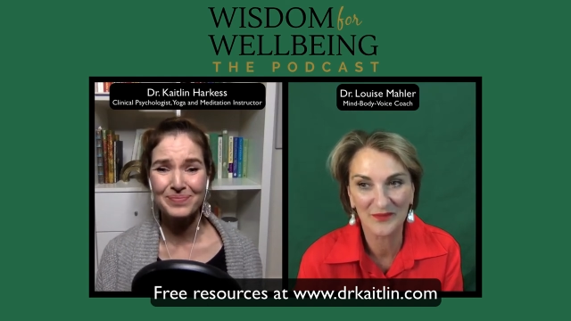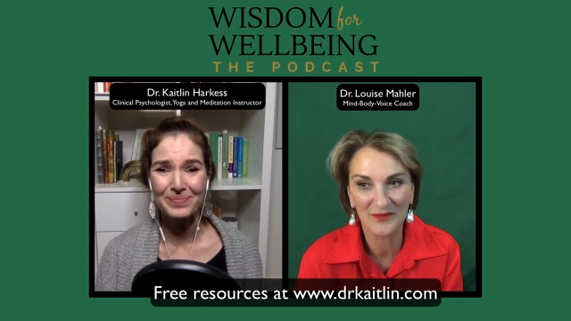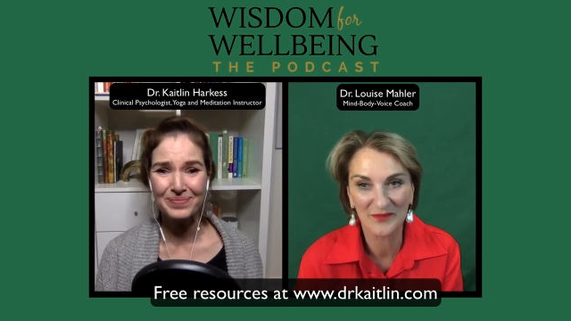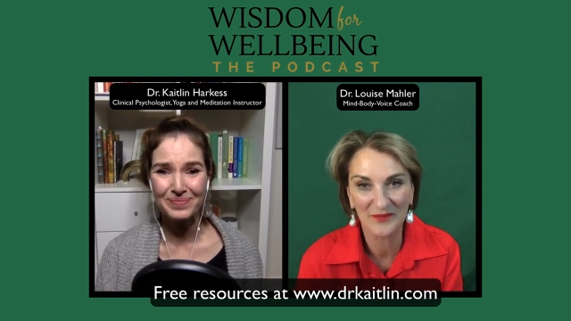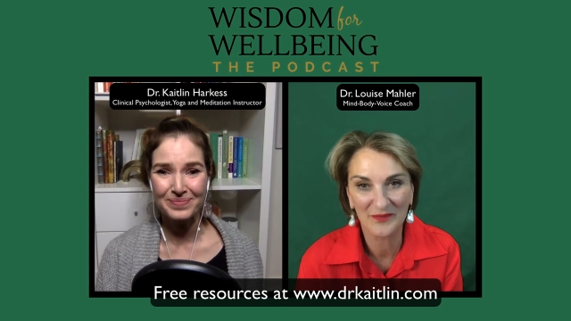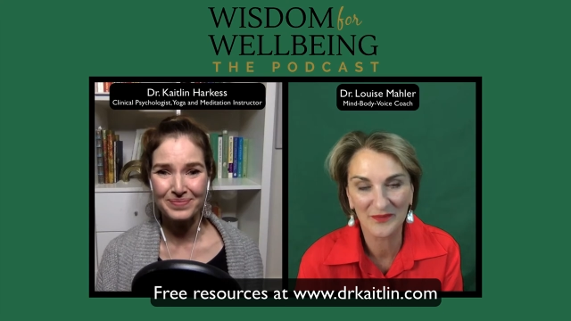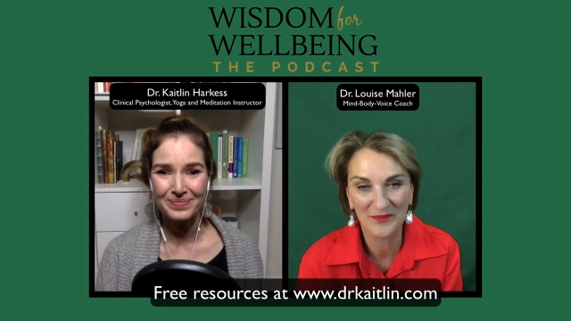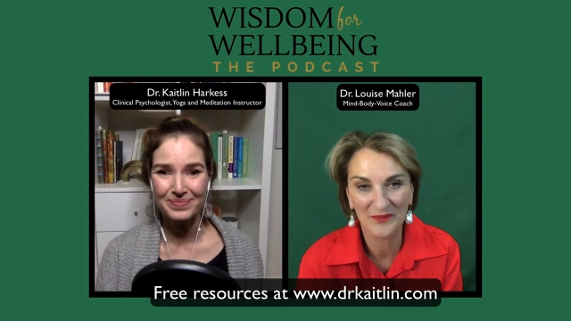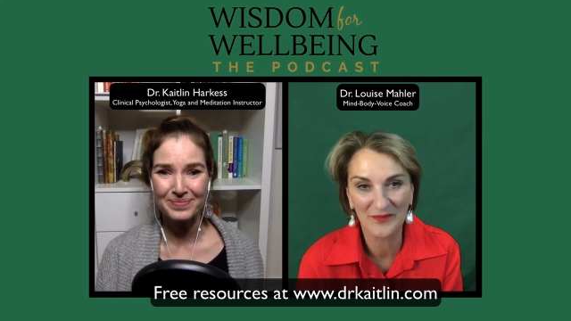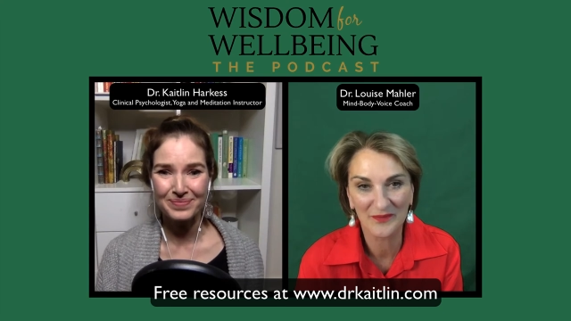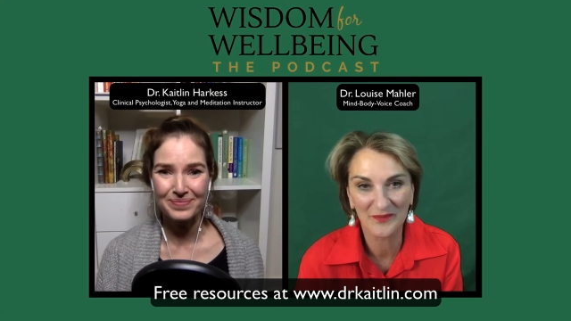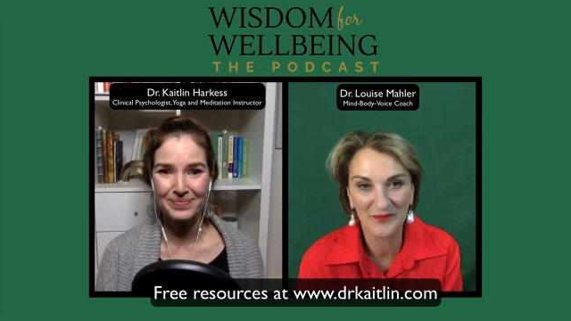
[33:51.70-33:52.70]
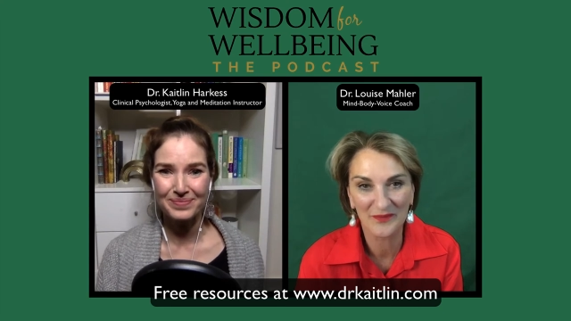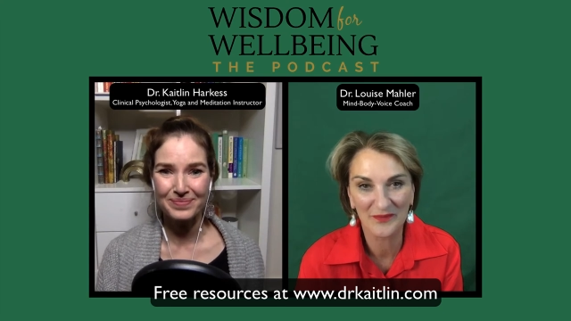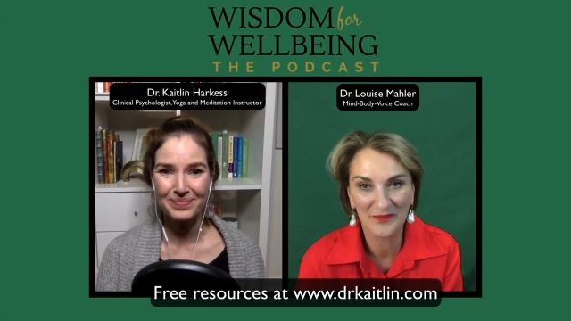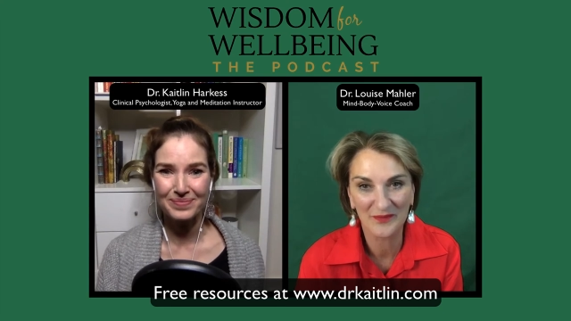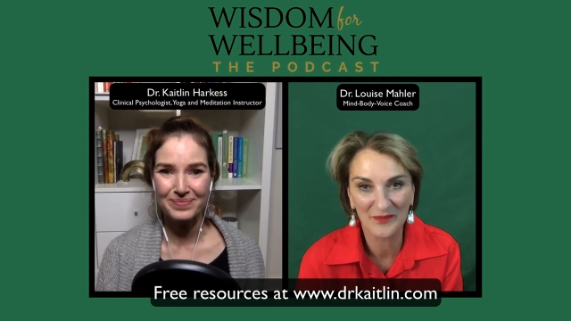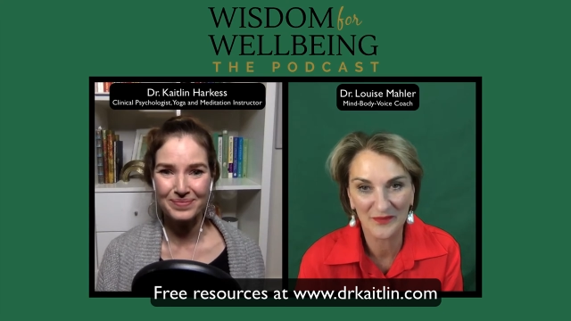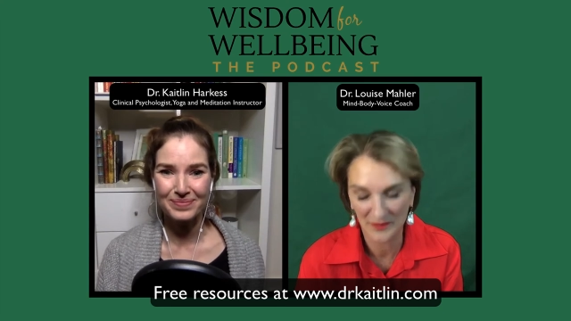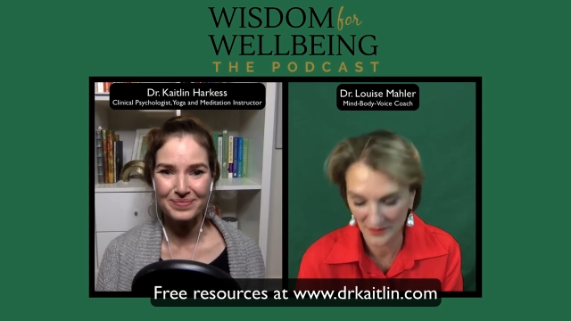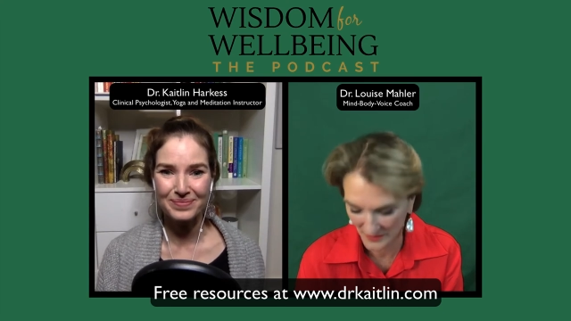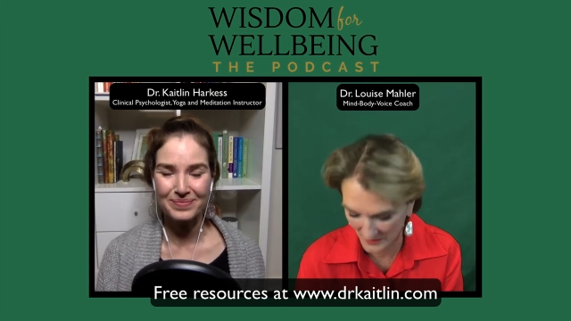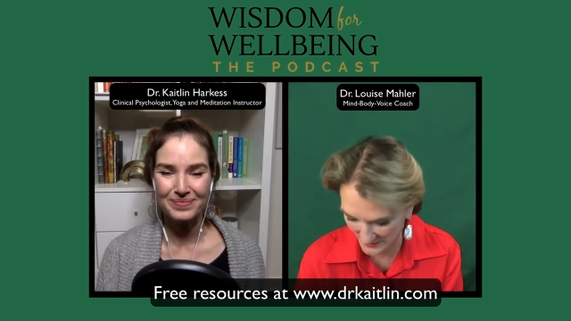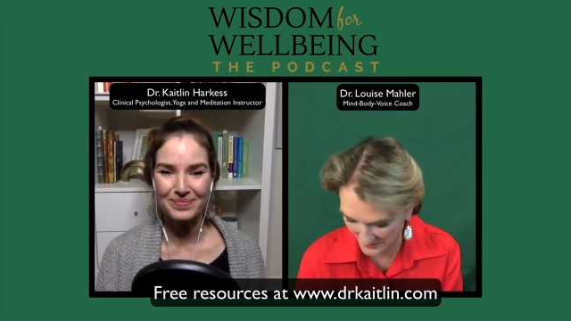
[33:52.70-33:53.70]

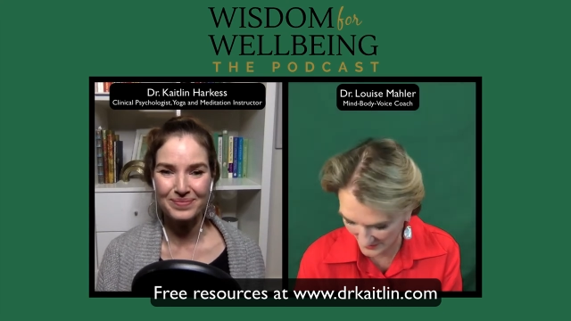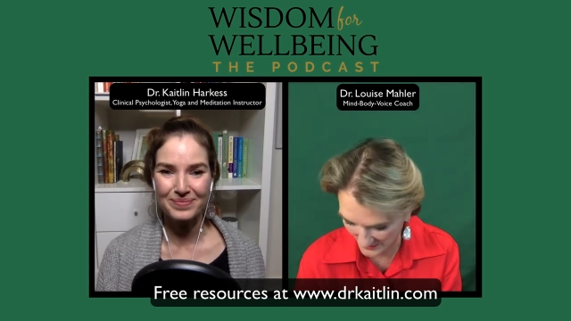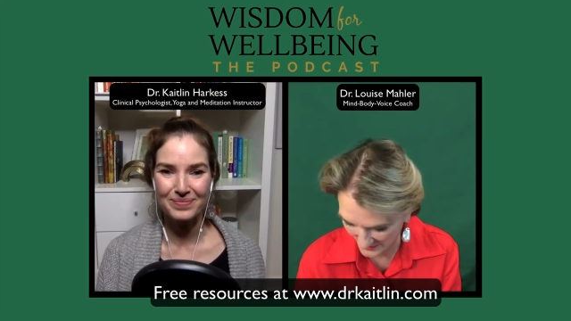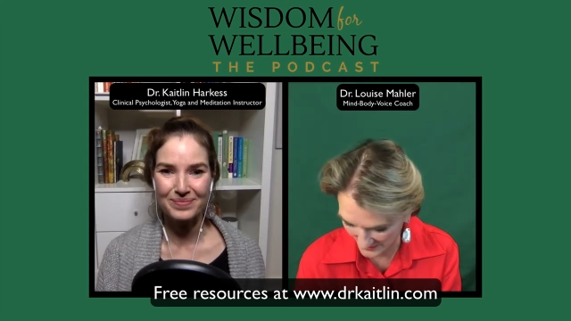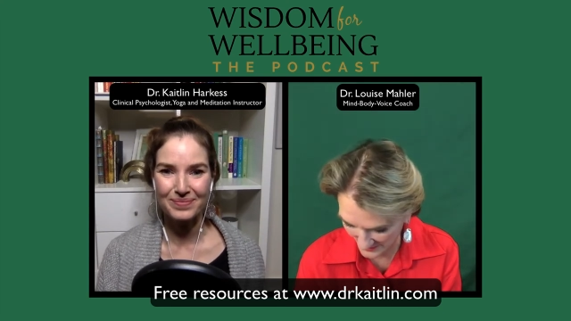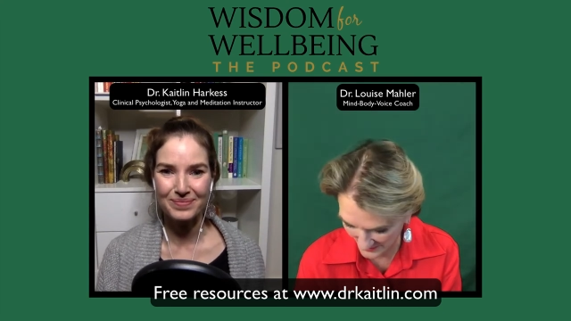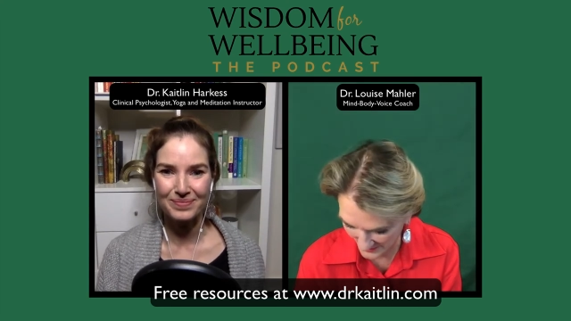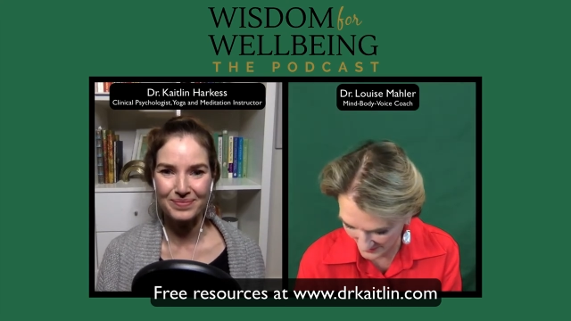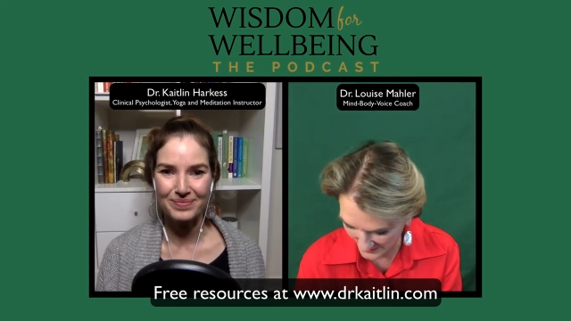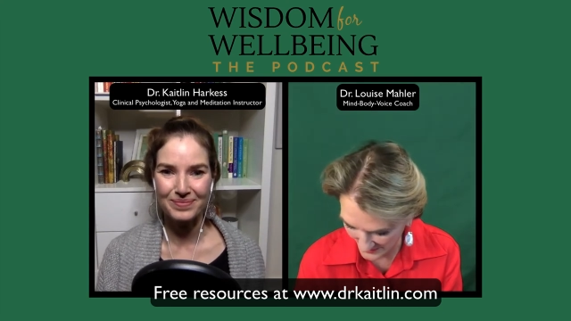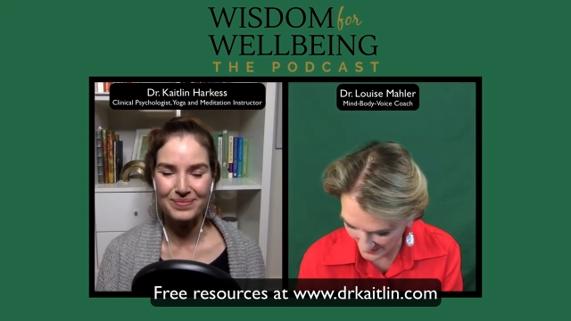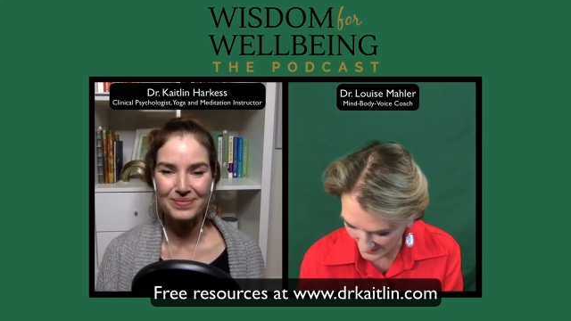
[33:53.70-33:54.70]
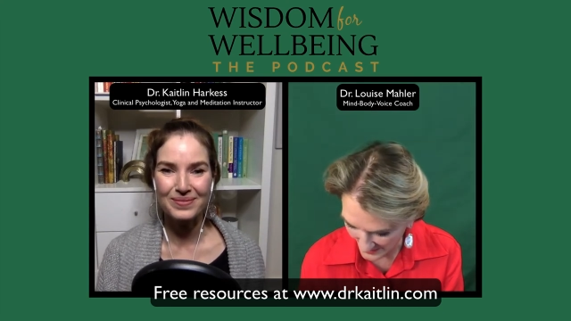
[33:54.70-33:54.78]
Nothing is said.